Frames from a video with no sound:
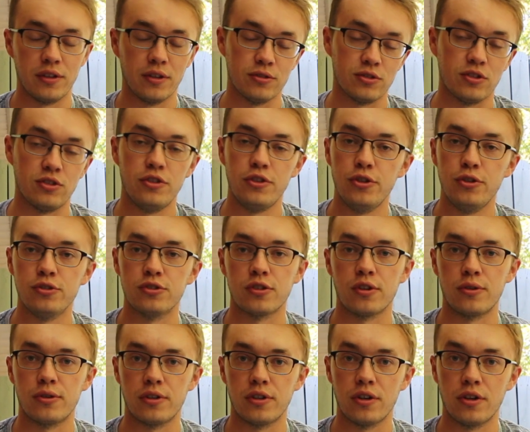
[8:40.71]
There's a huge
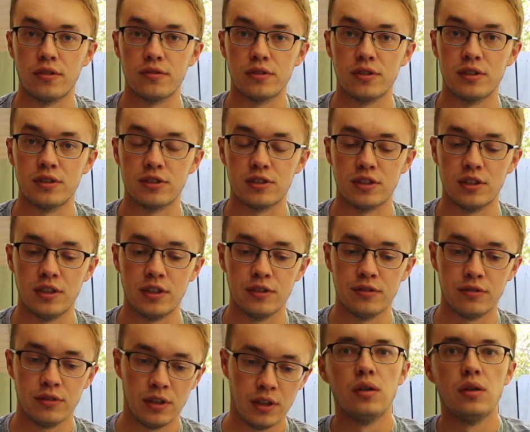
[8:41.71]
learning curve to this stuff.